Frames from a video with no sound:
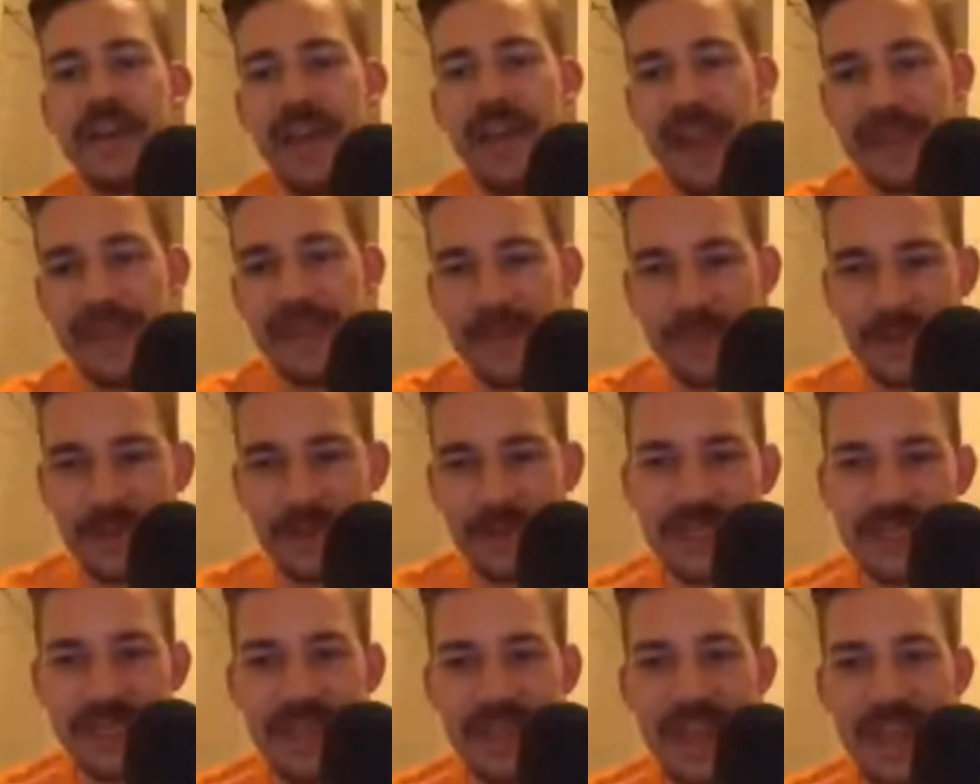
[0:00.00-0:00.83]
And they
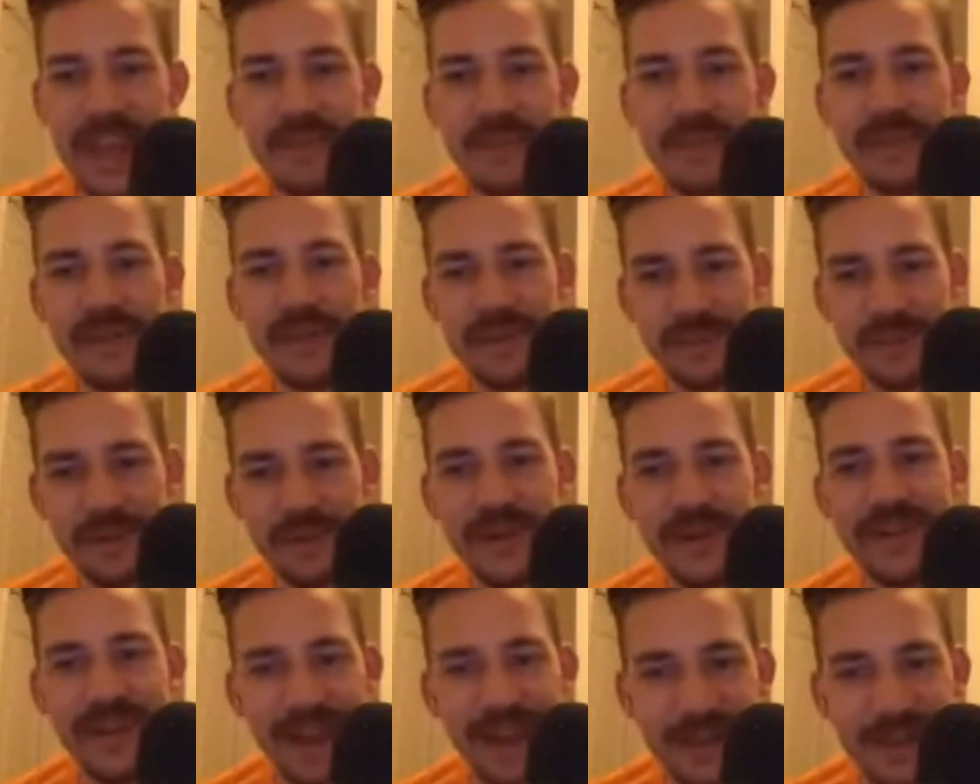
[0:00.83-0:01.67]
proceed to hand me
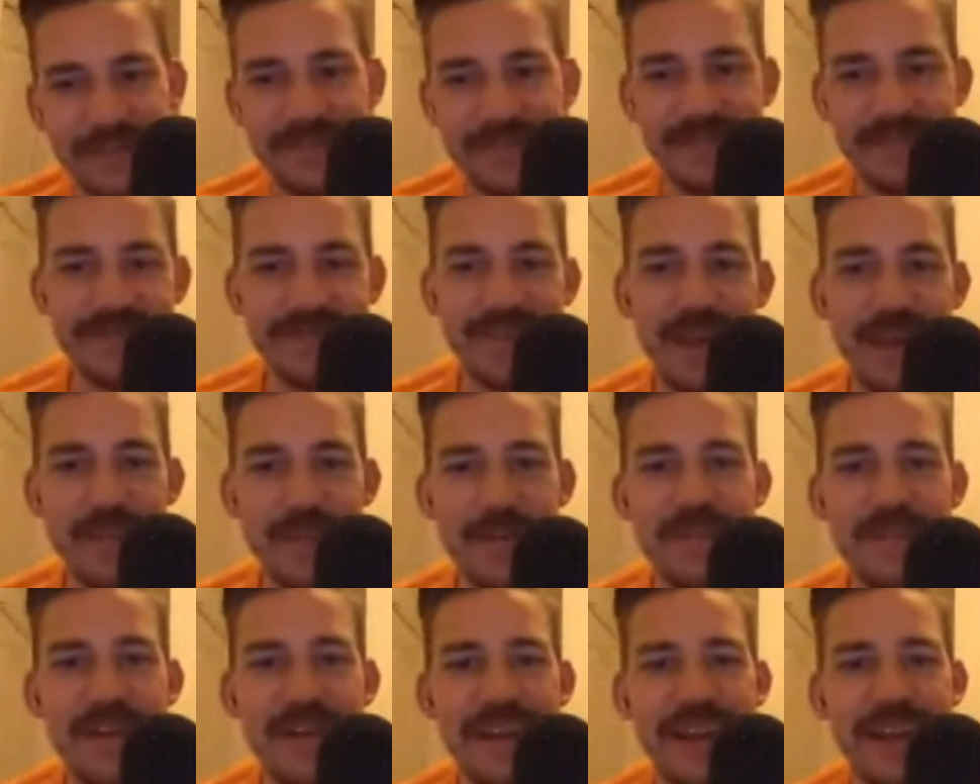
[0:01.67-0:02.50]
what I come to
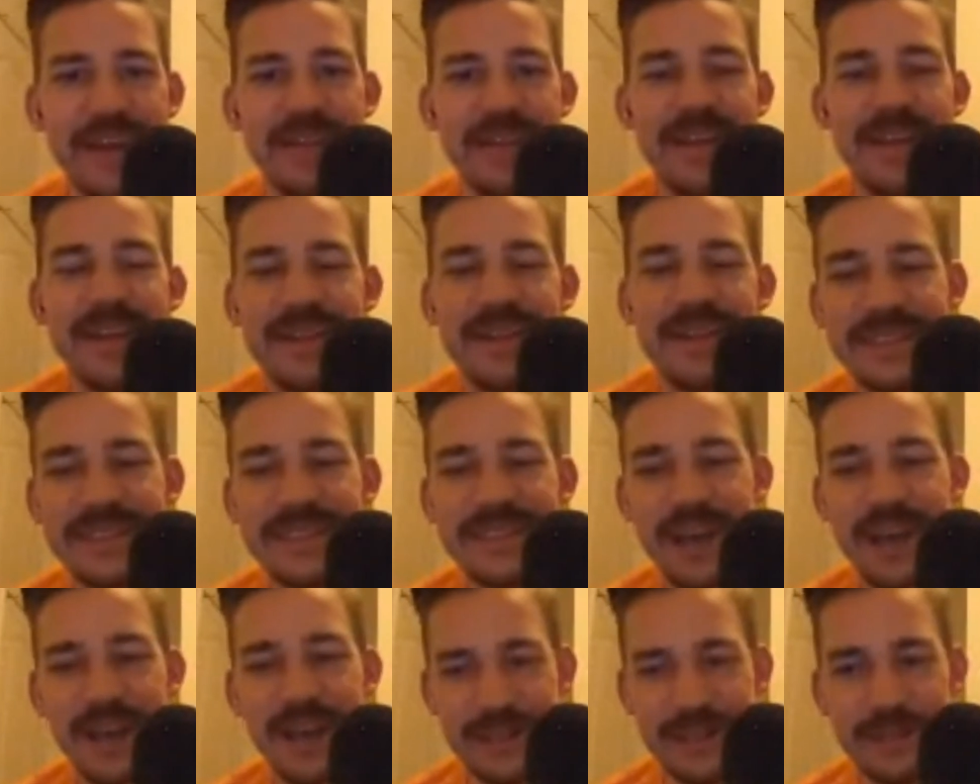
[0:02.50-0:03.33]
find out later is
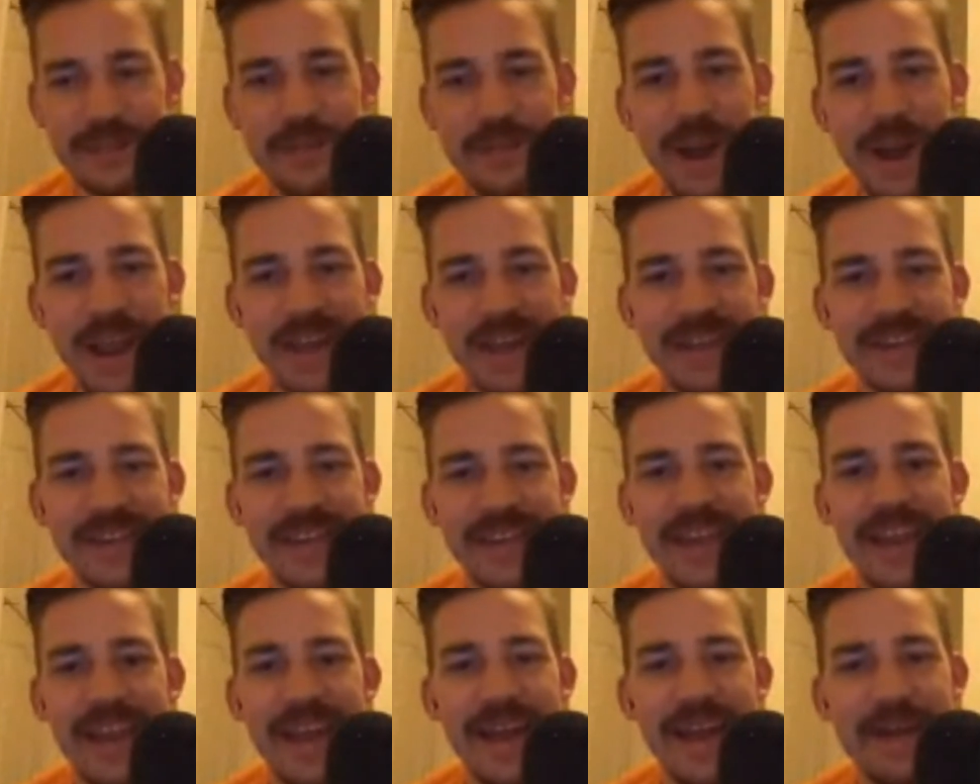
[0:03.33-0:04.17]
a Sprite,
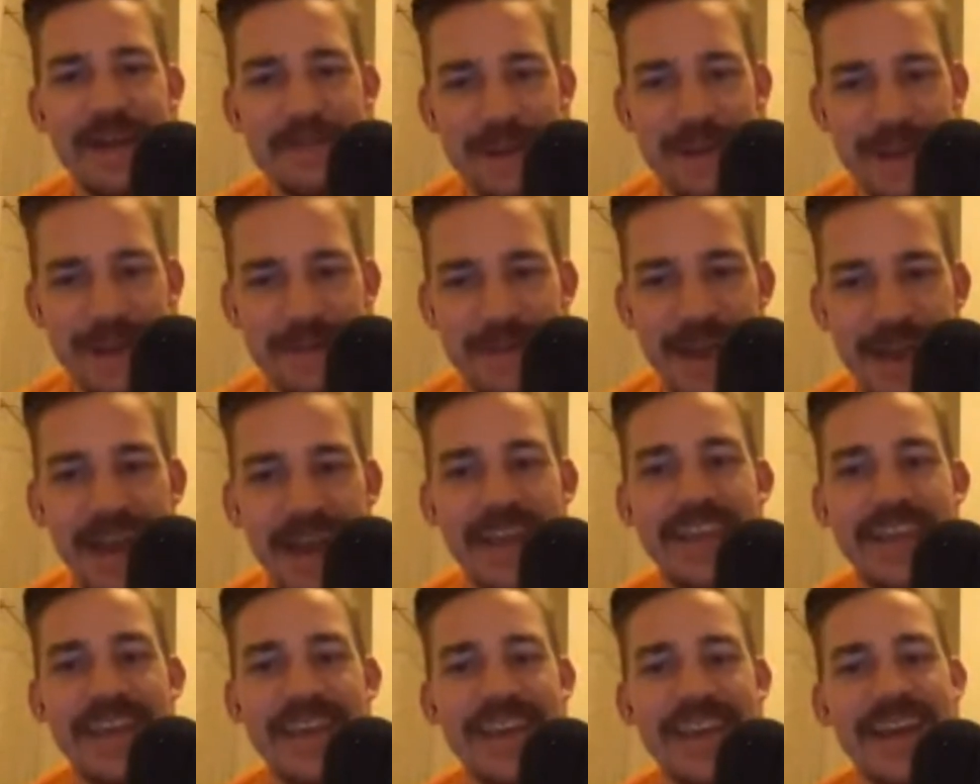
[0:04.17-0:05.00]
a Big
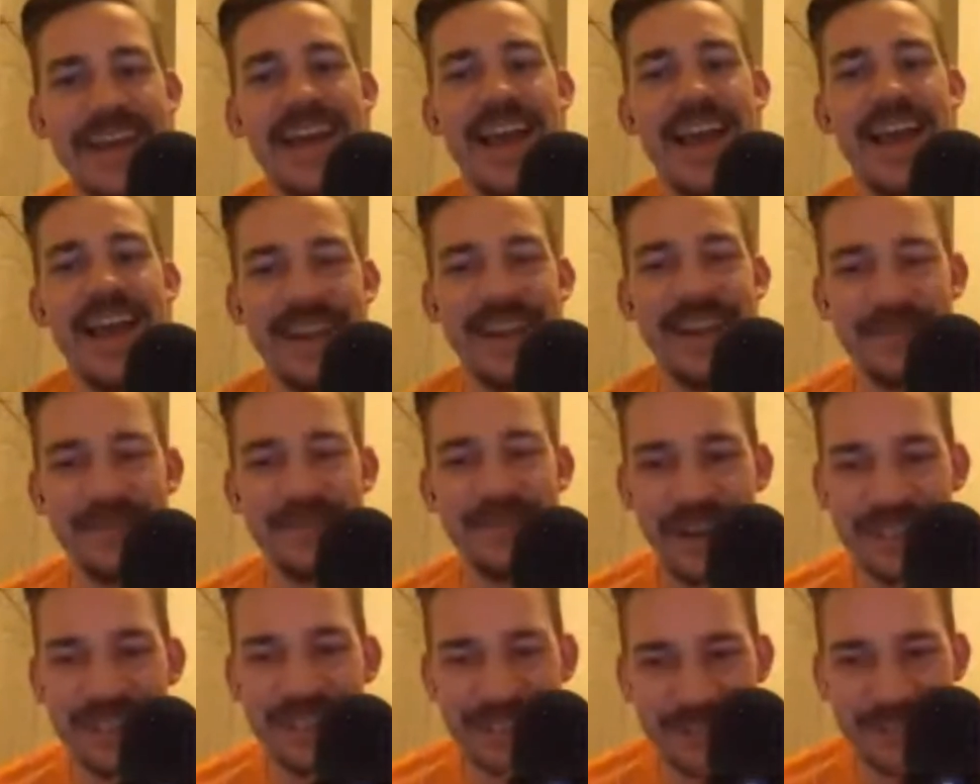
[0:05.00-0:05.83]
Mac, and a
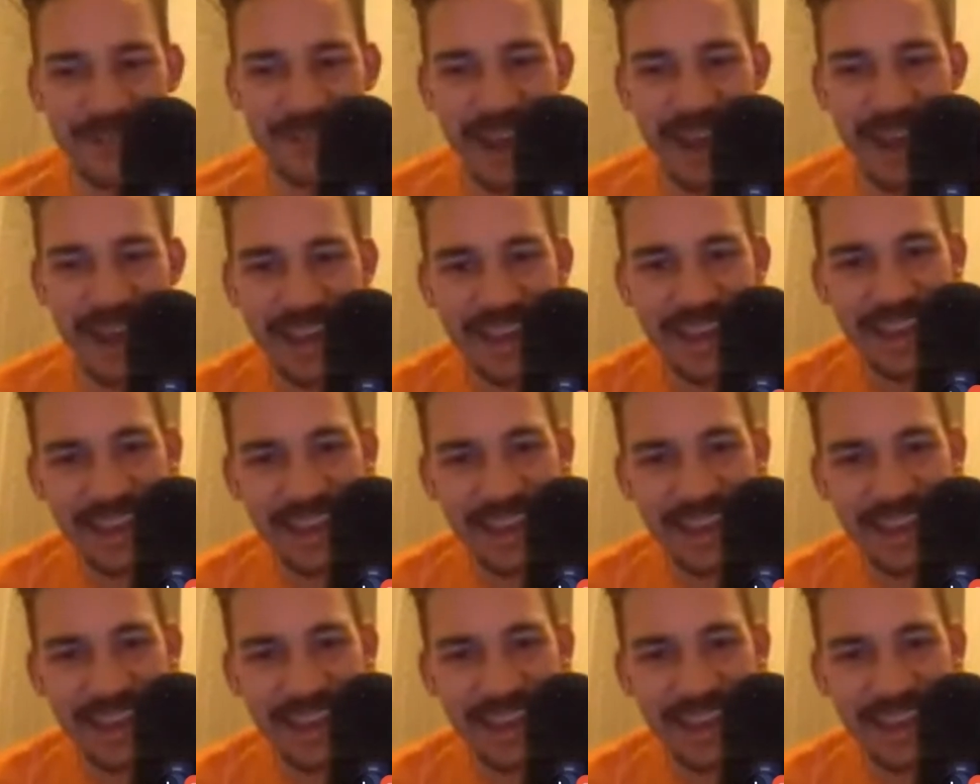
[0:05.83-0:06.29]
French fry.